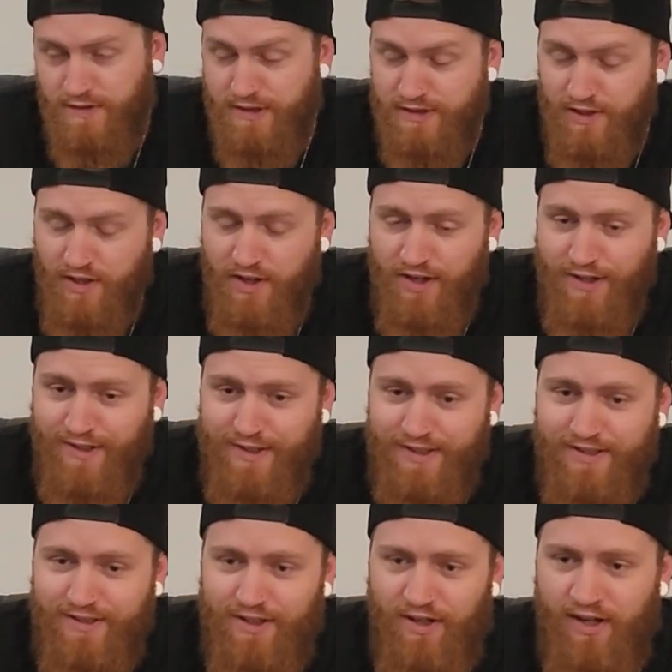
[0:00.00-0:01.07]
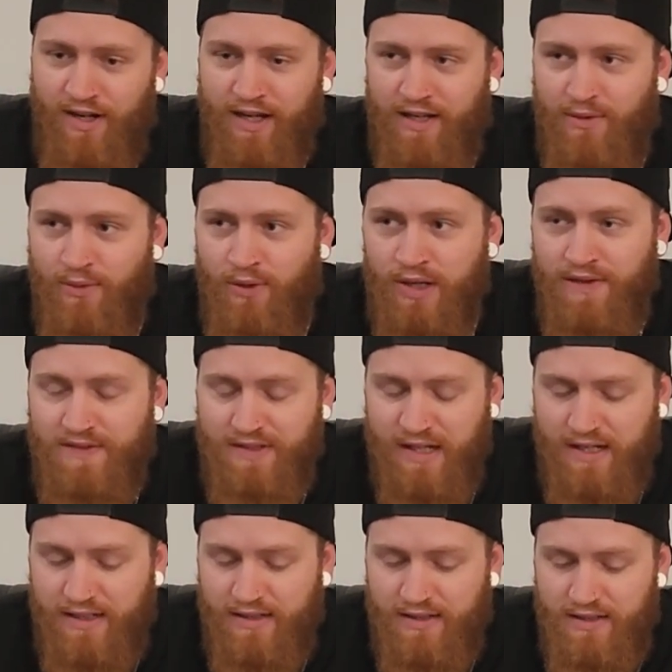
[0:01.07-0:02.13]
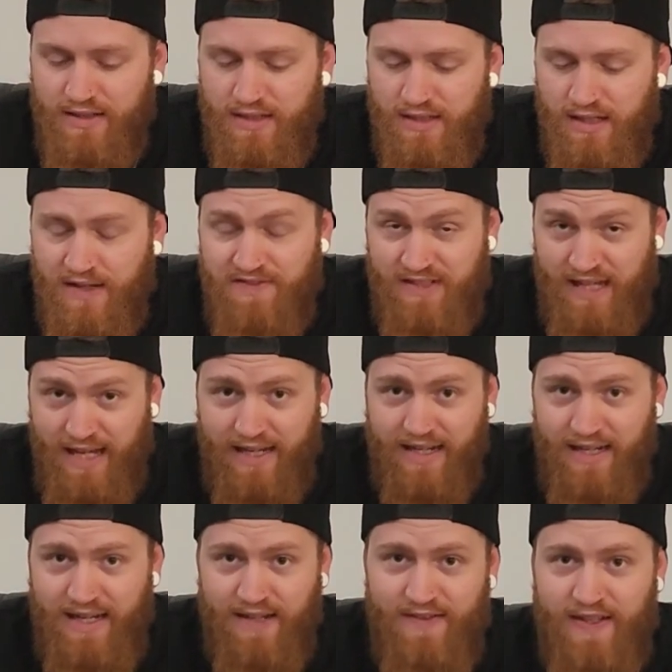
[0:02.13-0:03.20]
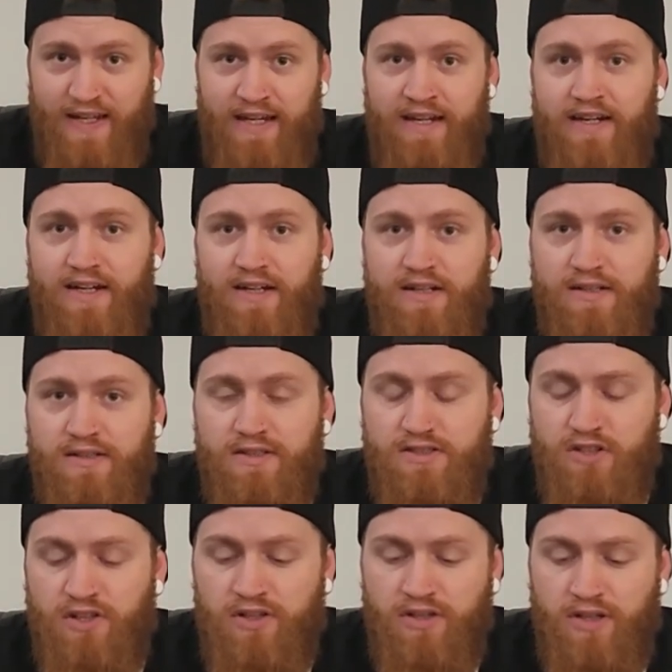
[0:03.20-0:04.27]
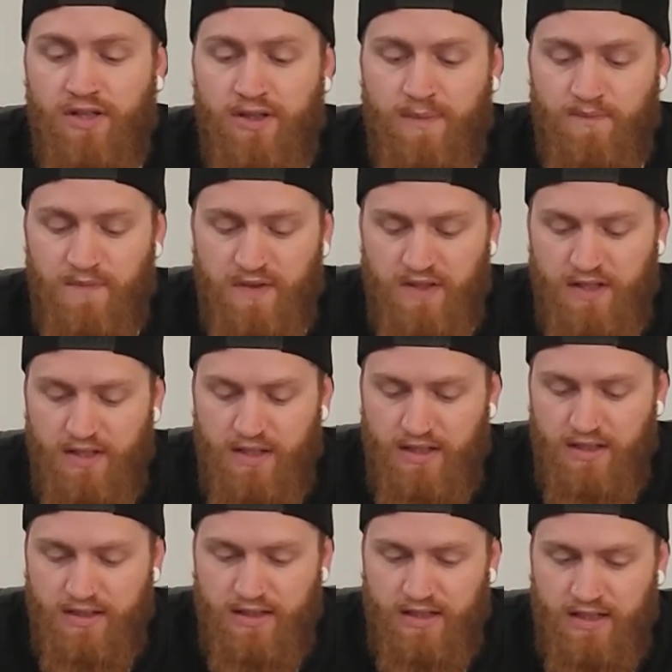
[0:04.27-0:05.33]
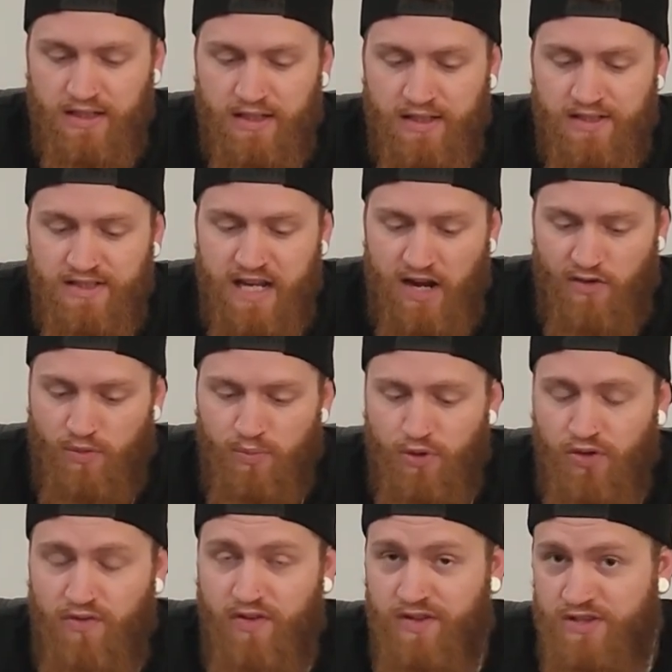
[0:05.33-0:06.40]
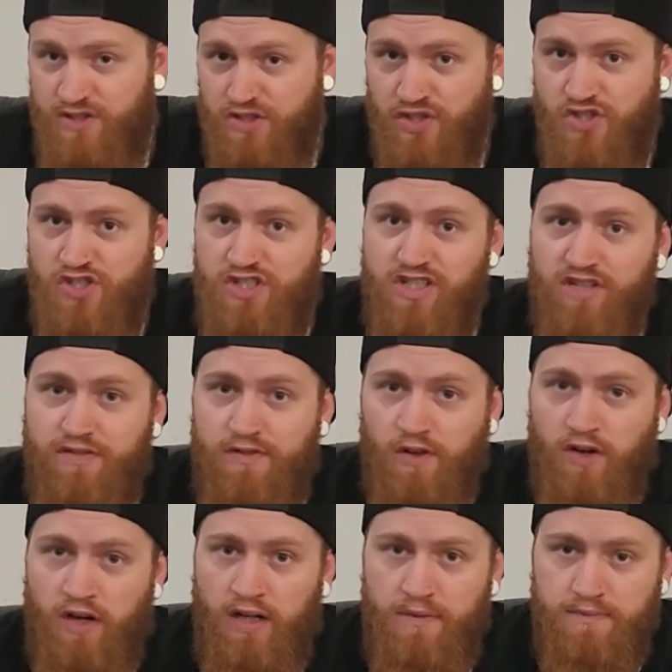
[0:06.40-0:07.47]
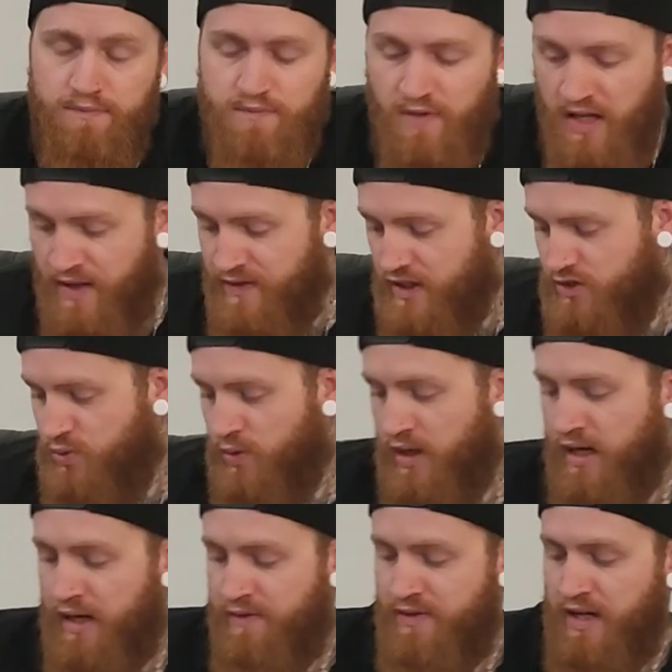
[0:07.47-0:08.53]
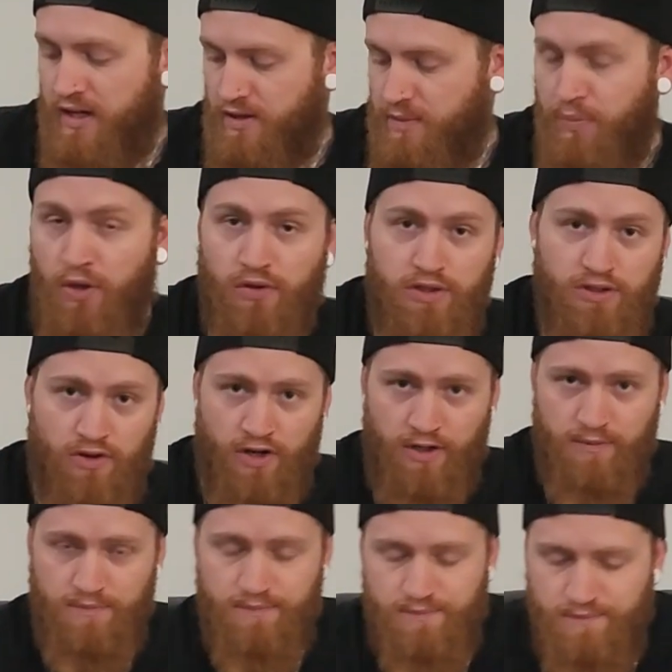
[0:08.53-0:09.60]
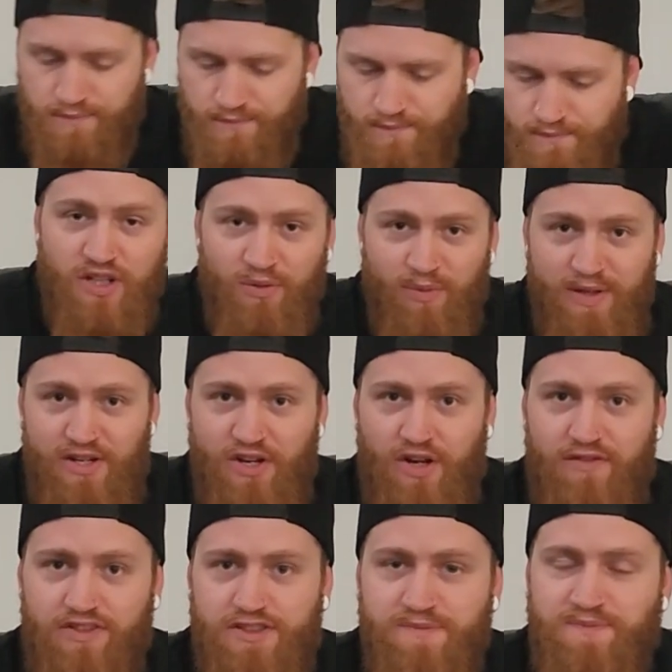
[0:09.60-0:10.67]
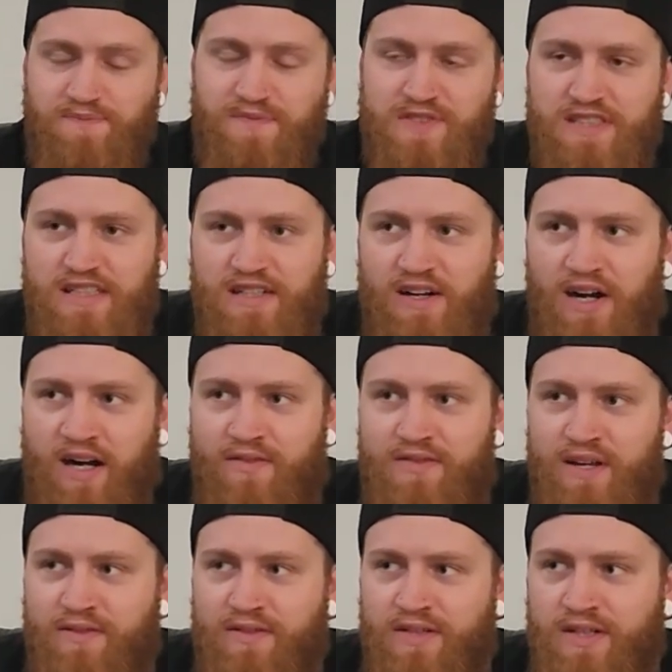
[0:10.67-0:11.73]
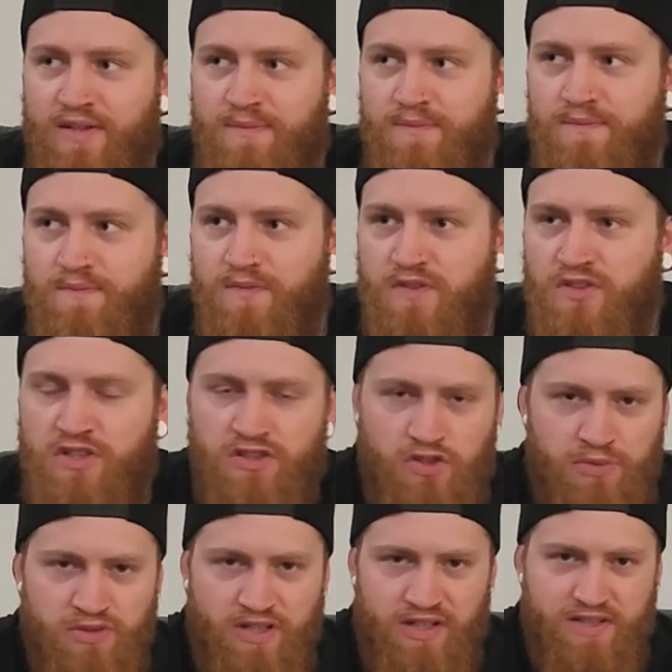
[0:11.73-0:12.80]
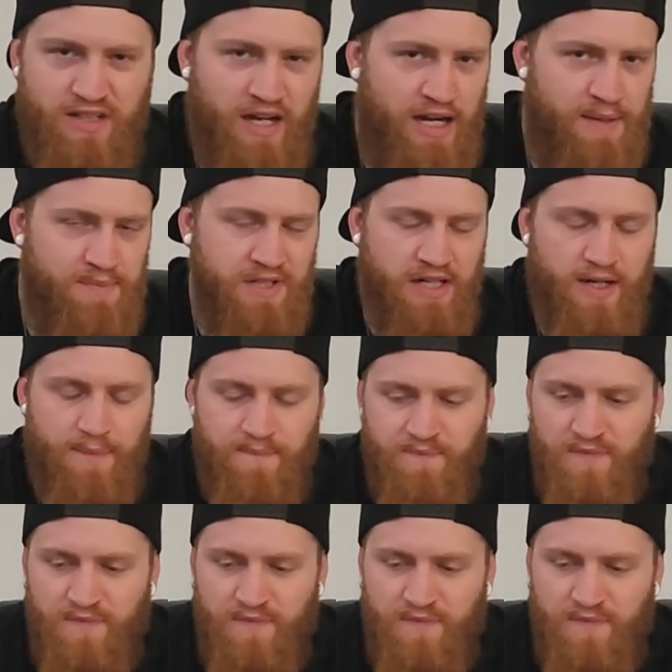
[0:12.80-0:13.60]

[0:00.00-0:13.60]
So this hike, what I've done, taken out the inner. So the inner is now removed, and this is just a fly, and that's why I have that polygrowth. So I'm a bit nervous. So this is almost like a tarp setup.